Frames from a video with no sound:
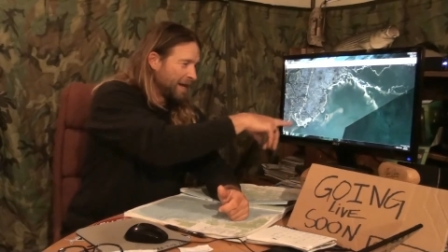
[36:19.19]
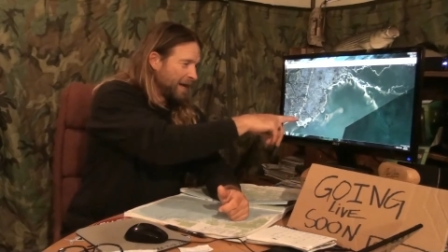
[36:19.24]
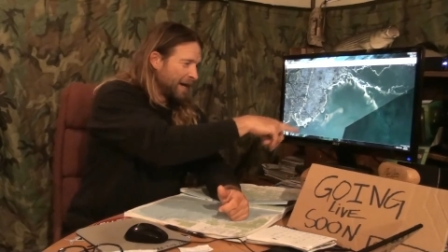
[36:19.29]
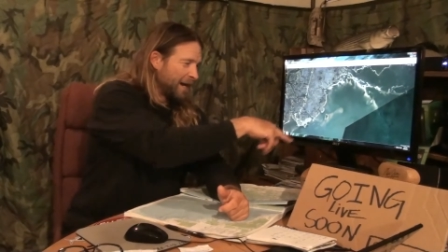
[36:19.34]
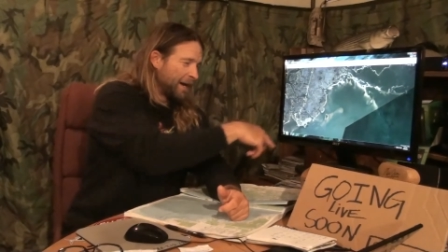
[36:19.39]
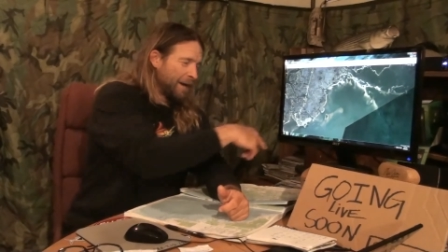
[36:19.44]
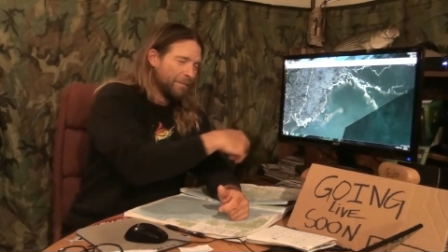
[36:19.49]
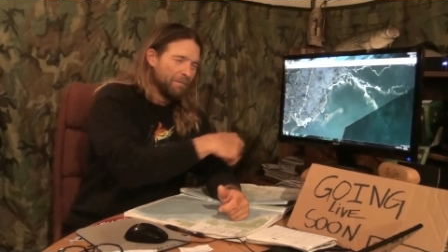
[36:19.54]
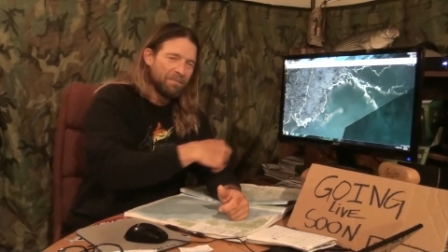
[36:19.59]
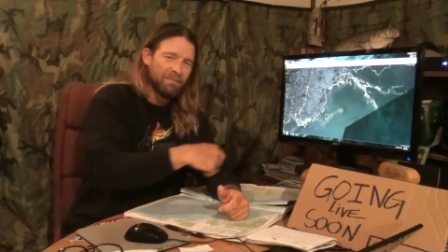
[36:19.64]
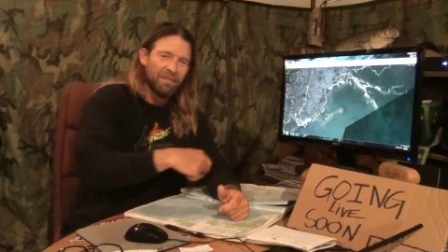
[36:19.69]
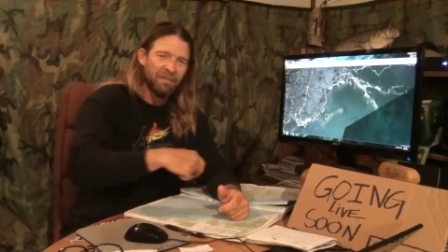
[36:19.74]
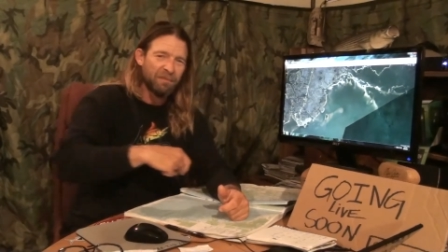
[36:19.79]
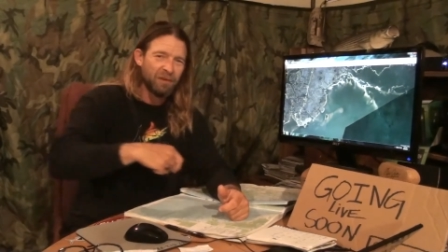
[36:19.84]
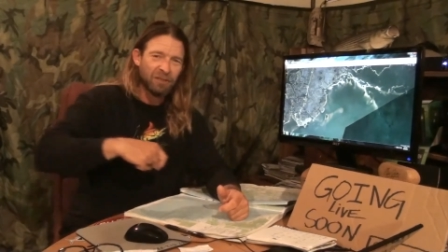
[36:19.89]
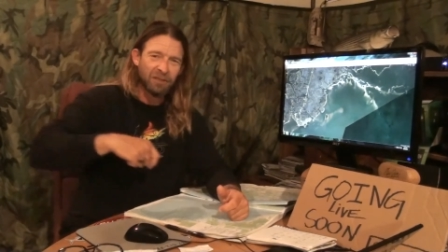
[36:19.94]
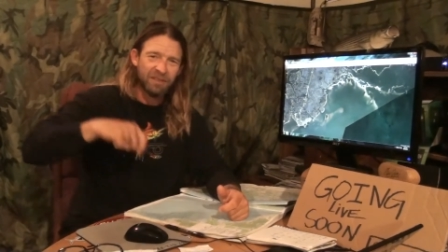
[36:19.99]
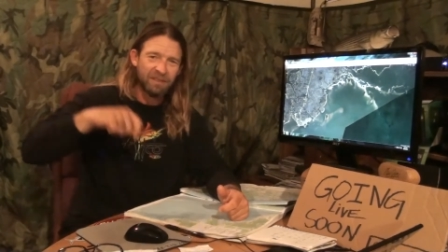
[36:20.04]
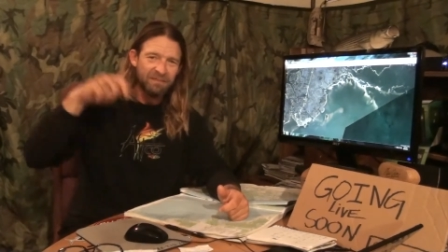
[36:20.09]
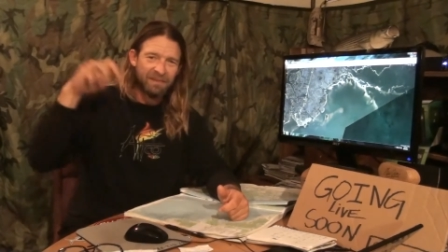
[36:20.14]
The
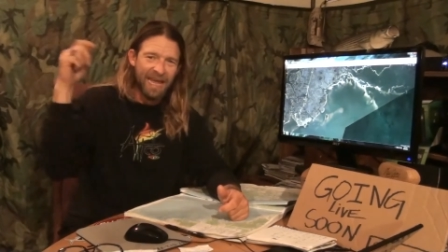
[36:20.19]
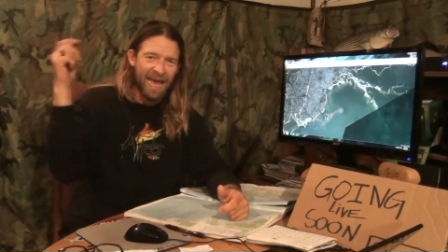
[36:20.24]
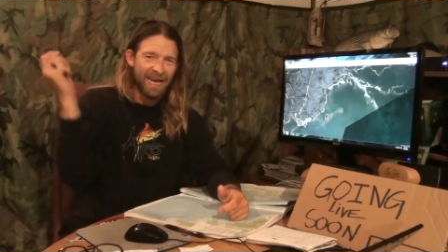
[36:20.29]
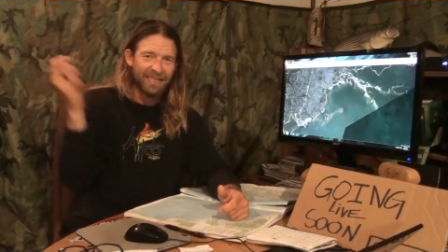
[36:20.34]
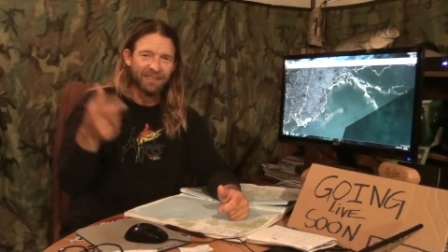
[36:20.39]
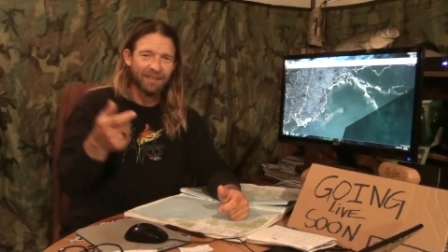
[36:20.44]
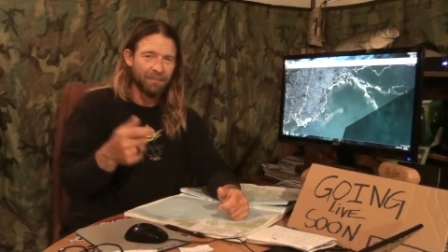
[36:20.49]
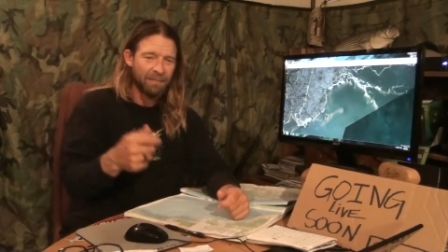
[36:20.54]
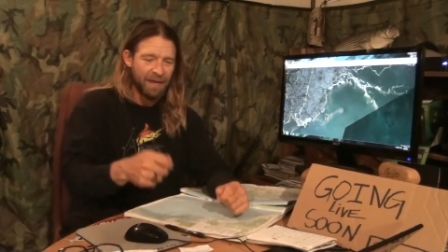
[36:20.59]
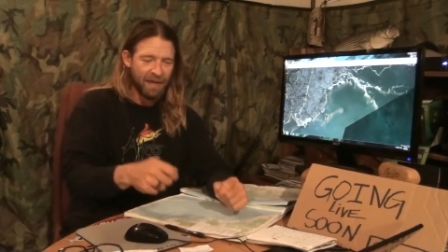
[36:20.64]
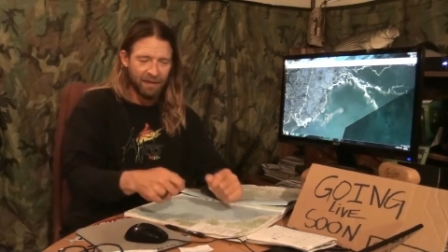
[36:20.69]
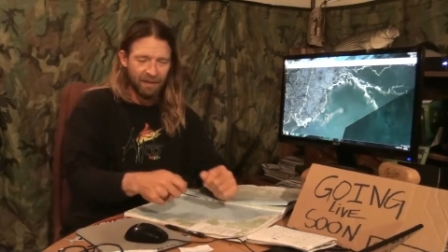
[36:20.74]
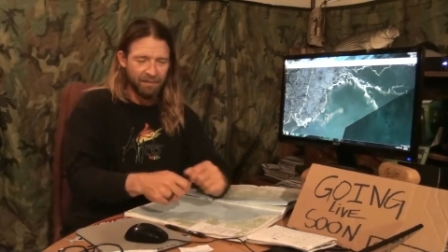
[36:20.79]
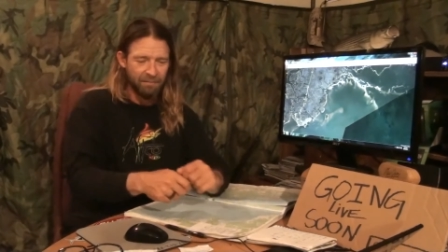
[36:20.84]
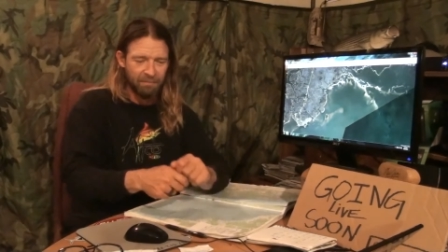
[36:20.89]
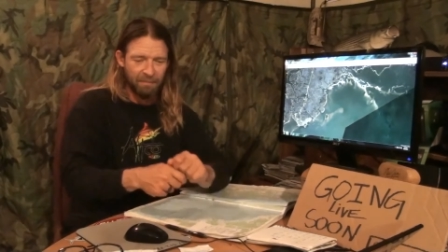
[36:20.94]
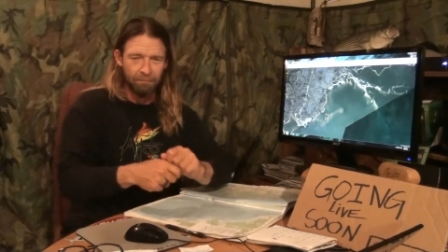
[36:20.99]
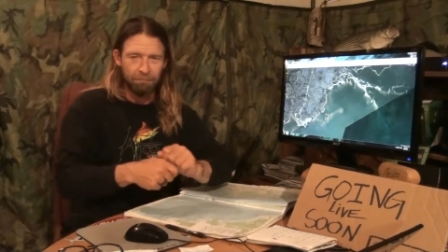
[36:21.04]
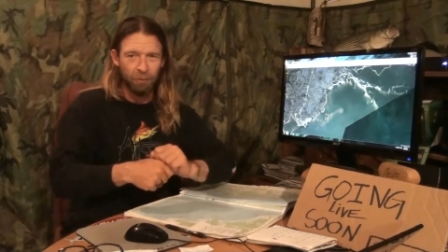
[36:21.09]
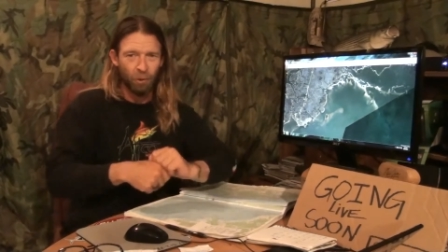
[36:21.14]
first cast I
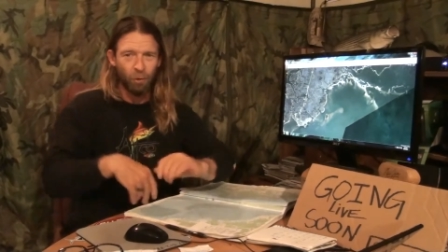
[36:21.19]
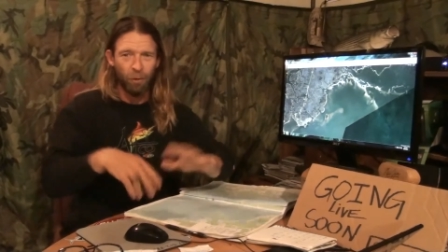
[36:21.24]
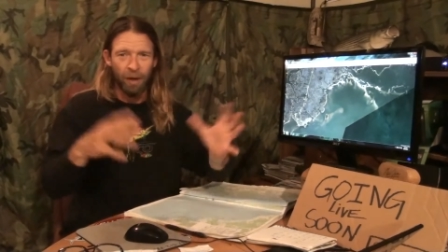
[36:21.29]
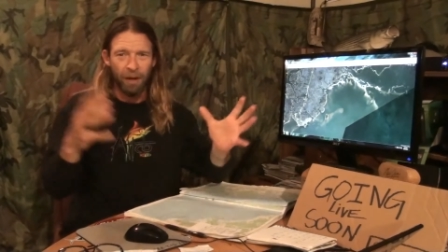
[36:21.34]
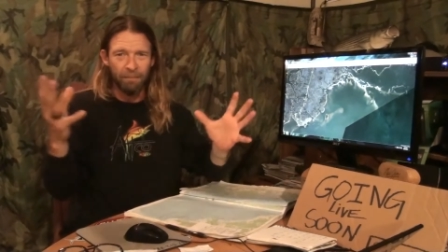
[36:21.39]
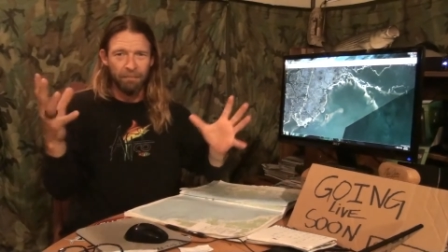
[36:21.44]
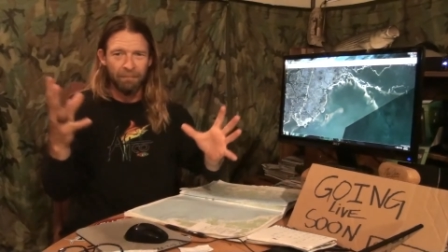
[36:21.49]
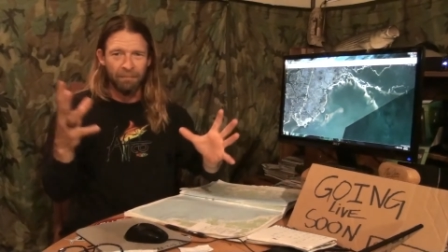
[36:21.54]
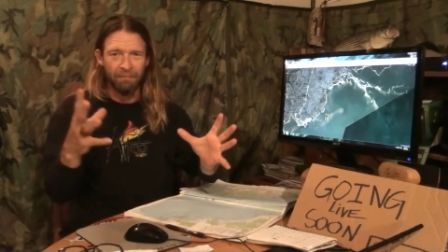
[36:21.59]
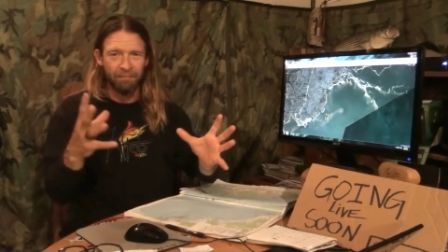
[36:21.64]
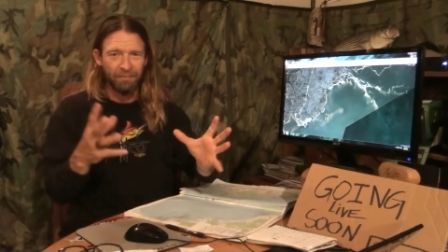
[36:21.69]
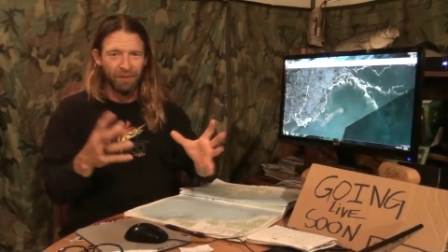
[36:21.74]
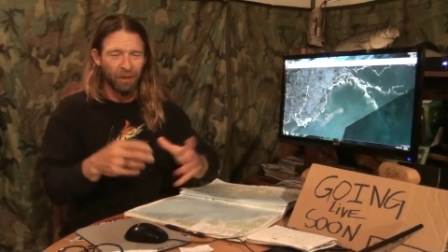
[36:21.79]
made blew up.